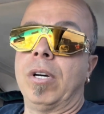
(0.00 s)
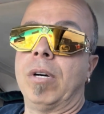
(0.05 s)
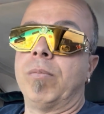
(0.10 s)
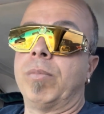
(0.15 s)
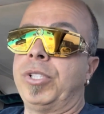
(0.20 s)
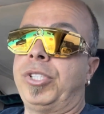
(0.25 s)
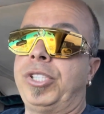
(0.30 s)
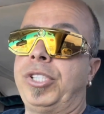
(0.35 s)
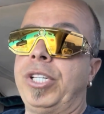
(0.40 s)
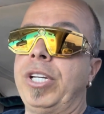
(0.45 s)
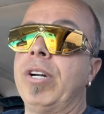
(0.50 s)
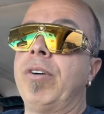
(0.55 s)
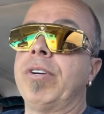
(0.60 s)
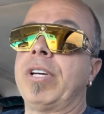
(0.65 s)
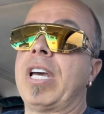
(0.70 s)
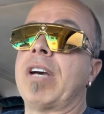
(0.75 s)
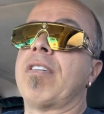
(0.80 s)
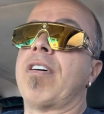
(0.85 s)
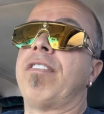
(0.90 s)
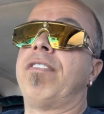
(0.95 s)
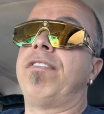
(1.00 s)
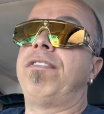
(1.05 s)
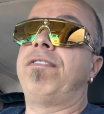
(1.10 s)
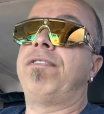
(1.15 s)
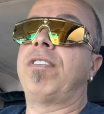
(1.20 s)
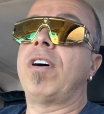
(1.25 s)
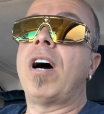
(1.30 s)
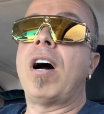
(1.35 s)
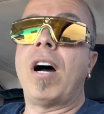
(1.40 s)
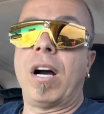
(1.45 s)
But she don't give a
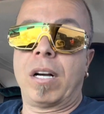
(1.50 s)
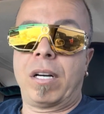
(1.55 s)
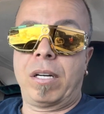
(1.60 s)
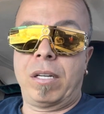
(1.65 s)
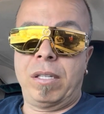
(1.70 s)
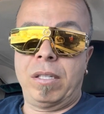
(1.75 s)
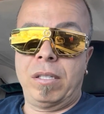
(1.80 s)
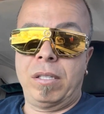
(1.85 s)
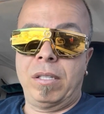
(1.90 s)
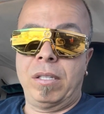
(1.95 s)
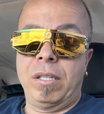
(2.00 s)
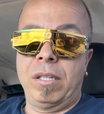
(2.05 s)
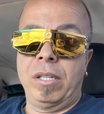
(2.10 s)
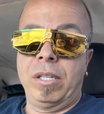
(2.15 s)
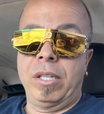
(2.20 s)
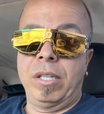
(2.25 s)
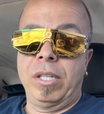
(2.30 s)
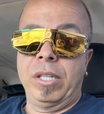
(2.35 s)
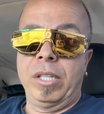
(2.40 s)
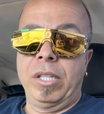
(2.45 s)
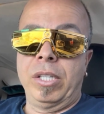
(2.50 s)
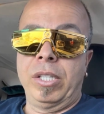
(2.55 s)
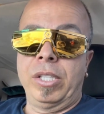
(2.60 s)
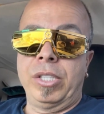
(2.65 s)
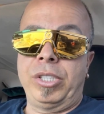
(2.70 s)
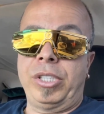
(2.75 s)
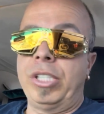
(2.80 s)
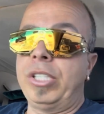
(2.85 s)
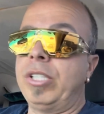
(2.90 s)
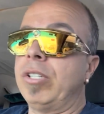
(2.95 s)
fuck.
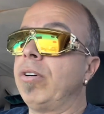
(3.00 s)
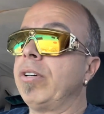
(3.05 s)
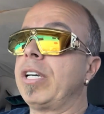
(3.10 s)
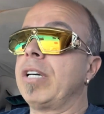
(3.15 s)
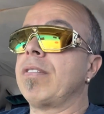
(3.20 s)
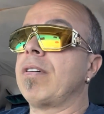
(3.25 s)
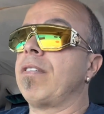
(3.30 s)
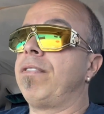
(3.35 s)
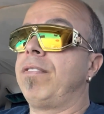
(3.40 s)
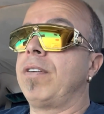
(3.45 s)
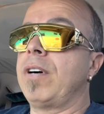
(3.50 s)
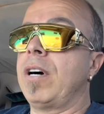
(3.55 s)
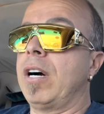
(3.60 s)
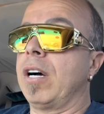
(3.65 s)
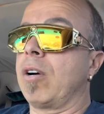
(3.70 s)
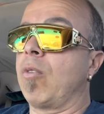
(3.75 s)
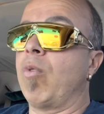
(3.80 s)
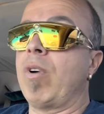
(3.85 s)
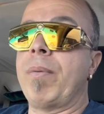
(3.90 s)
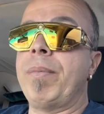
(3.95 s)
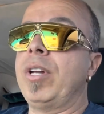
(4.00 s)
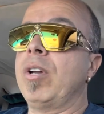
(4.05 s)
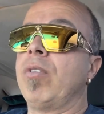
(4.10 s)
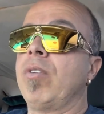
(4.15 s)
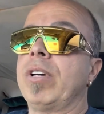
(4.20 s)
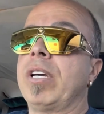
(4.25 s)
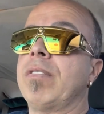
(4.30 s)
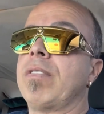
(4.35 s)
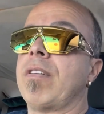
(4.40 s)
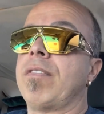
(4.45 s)
She don't give a fuck. Women
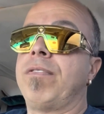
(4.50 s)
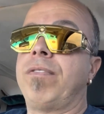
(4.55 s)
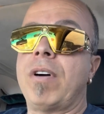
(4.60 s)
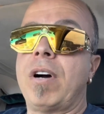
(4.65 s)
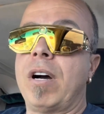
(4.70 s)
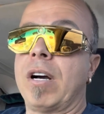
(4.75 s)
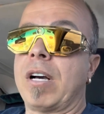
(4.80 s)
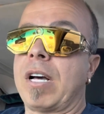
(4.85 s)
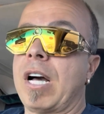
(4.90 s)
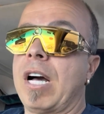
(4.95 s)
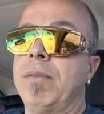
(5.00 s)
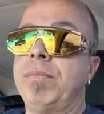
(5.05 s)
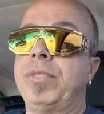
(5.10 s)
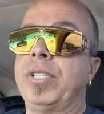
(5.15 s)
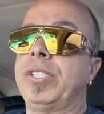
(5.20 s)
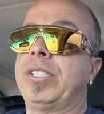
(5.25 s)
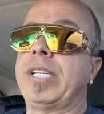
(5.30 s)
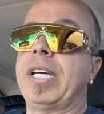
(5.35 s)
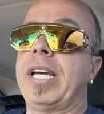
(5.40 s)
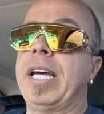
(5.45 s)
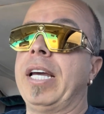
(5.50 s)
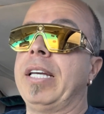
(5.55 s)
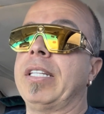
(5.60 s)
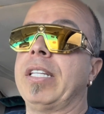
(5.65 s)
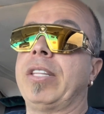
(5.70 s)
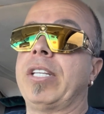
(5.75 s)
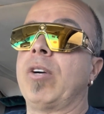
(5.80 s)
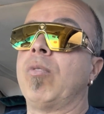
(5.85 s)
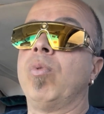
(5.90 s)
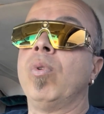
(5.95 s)
don't give a fuck. I'm just saying that
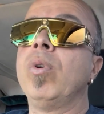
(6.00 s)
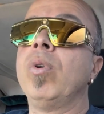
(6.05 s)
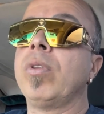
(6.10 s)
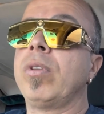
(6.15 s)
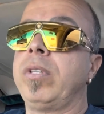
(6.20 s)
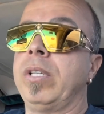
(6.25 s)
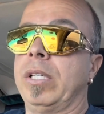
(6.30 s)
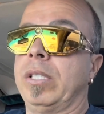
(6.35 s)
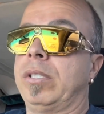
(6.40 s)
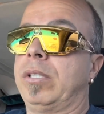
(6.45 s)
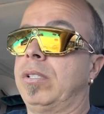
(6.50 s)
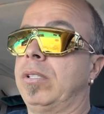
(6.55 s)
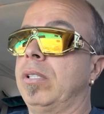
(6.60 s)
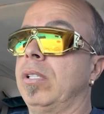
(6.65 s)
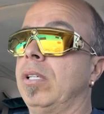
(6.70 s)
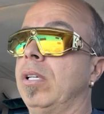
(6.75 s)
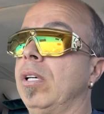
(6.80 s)
they're ruthless.